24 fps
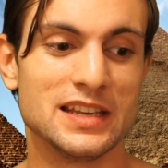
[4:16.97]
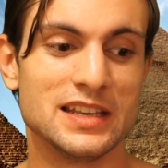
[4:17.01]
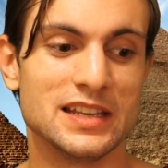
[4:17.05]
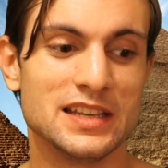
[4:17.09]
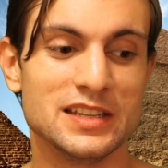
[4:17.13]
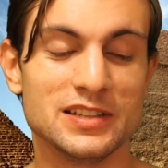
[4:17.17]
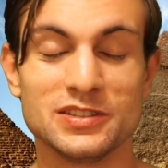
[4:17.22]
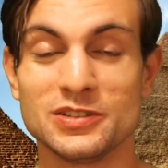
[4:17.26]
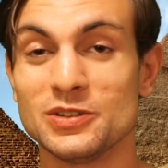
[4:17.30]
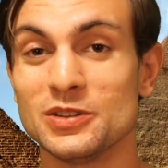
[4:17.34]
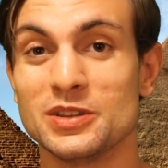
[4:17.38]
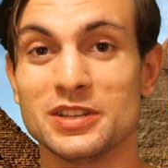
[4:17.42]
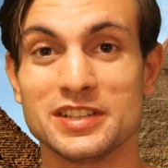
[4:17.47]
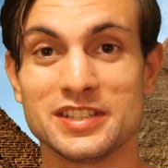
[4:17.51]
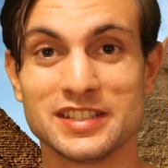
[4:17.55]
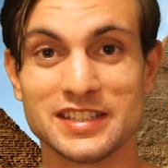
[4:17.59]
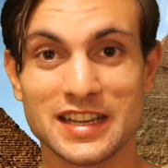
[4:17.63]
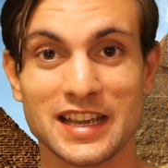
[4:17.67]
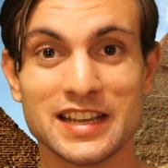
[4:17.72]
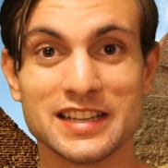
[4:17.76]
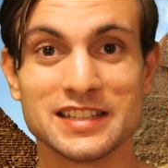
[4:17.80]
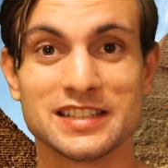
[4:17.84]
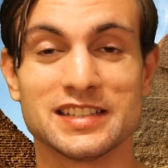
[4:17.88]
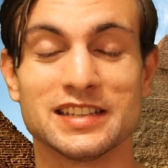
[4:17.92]
into the
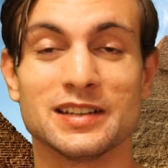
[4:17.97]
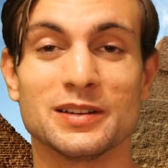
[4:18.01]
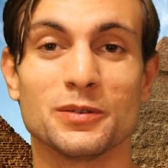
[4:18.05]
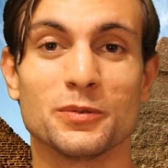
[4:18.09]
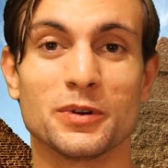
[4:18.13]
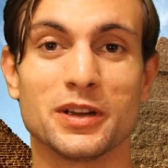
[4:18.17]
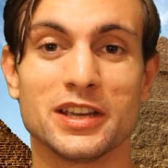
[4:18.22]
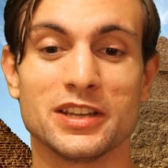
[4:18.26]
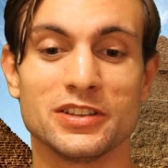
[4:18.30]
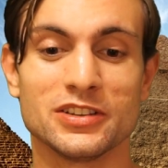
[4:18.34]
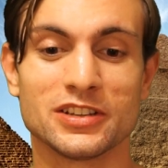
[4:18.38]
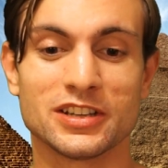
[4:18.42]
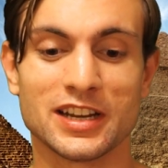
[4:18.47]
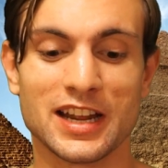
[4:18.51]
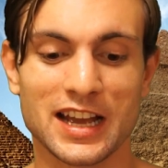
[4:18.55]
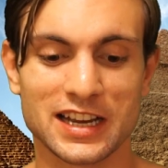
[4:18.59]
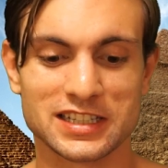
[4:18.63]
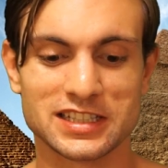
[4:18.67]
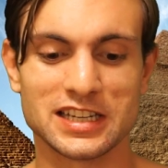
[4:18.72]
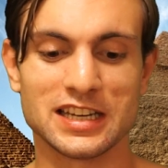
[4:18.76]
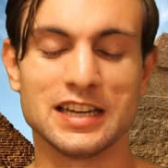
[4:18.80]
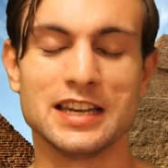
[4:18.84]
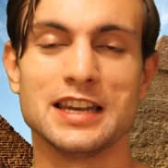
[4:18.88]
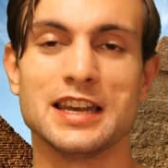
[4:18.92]
center where you could
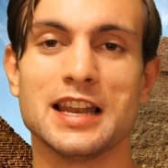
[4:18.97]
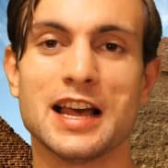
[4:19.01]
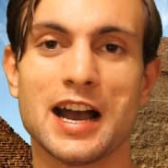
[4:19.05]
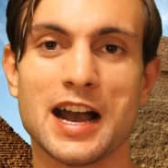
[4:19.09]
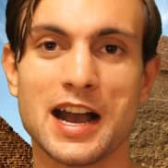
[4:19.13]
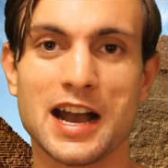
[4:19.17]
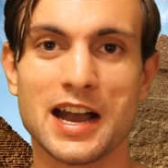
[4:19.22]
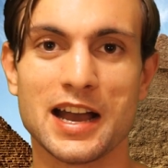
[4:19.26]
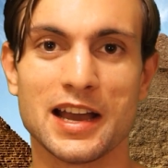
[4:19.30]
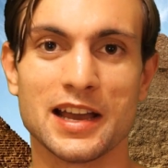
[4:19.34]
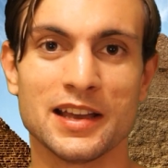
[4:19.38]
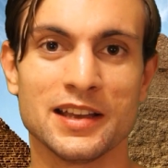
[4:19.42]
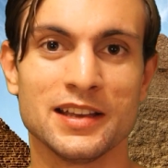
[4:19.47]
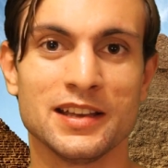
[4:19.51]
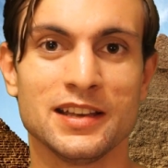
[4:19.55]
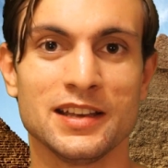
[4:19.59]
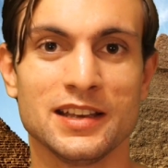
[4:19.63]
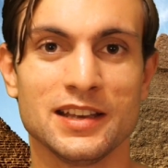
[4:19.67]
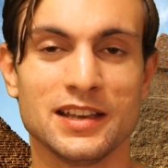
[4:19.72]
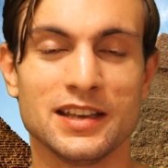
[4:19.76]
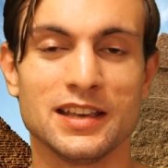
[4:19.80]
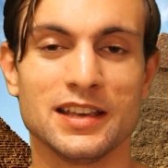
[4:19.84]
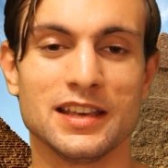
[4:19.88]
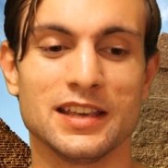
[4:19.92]
actually lie
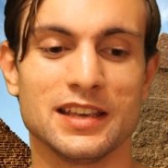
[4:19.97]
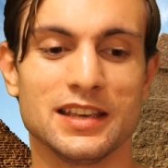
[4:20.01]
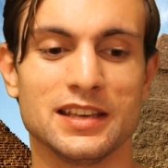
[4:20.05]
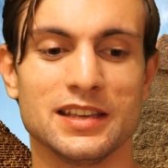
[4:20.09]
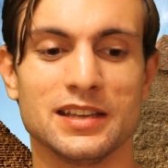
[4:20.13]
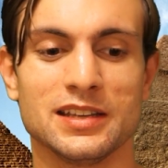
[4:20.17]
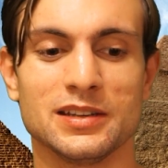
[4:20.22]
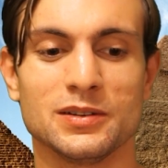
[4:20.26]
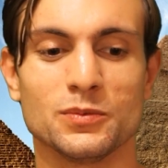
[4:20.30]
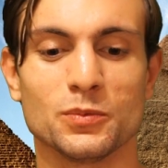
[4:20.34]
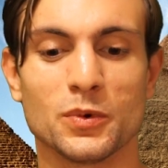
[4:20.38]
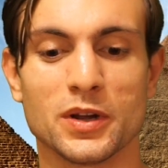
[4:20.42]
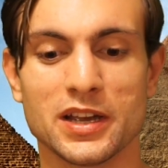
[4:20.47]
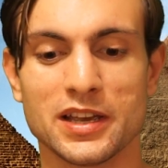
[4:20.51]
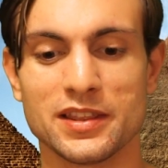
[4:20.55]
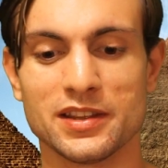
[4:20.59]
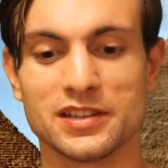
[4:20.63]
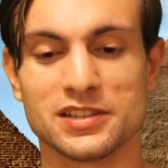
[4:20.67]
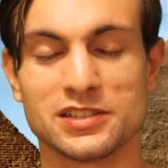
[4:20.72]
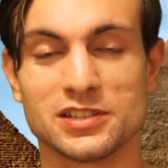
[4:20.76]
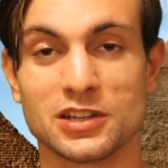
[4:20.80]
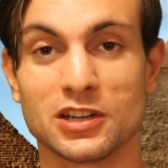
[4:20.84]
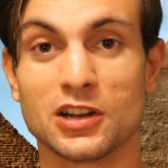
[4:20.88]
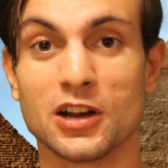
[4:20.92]
in where
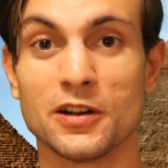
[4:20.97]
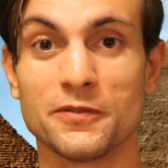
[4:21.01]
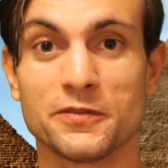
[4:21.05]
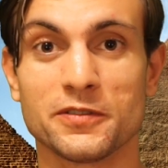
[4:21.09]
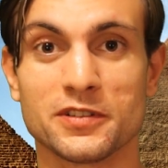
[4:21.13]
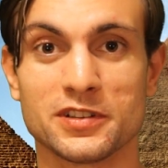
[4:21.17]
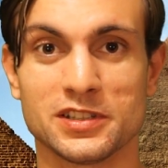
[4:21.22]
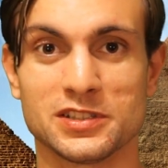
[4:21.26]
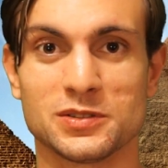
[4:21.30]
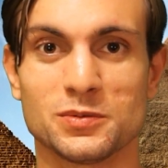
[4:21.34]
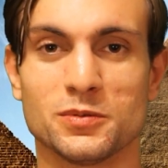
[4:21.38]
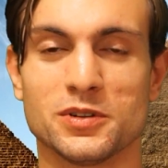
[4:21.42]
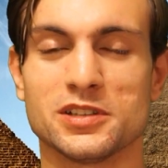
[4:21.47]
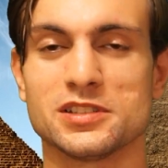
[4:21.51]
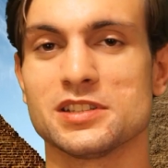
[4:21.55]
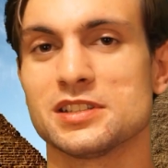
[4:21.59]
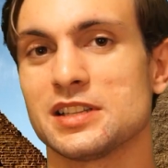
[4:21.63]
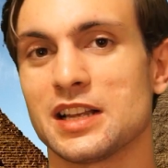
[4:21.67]
the sarcophagus was.